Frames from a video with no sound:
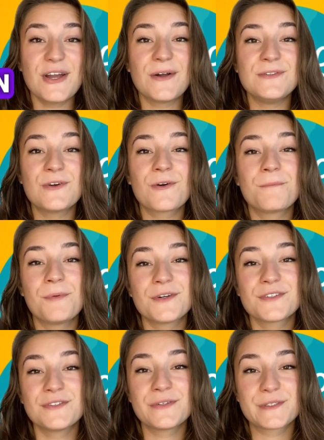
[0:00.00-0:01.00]
on your
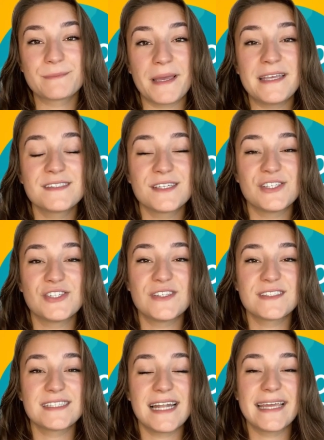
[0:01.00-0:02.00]
personal space,
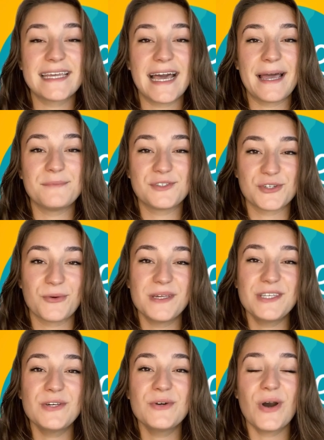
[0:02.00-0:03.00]
just like I'm
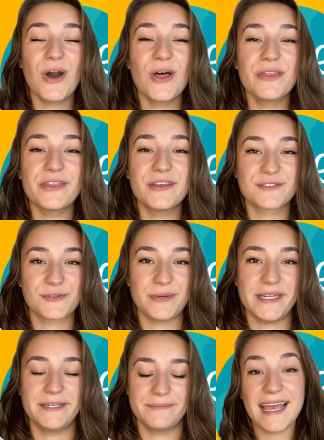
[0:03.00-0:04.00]
showing you on the
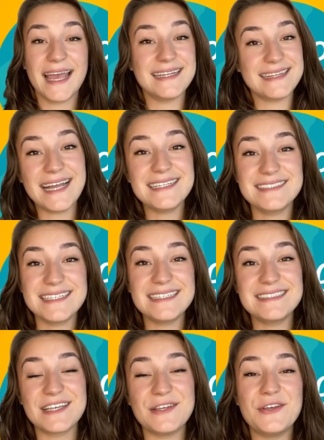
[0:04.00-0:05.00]
screen. And that's
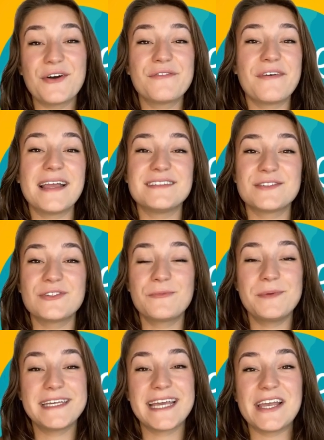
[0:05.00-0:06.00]
it, your Visale
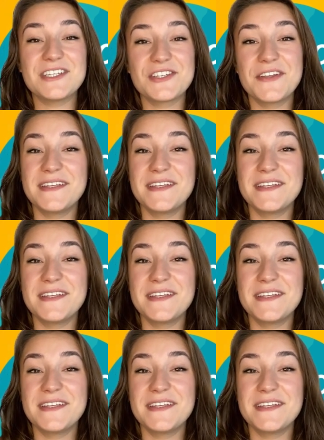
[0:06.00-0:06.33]
application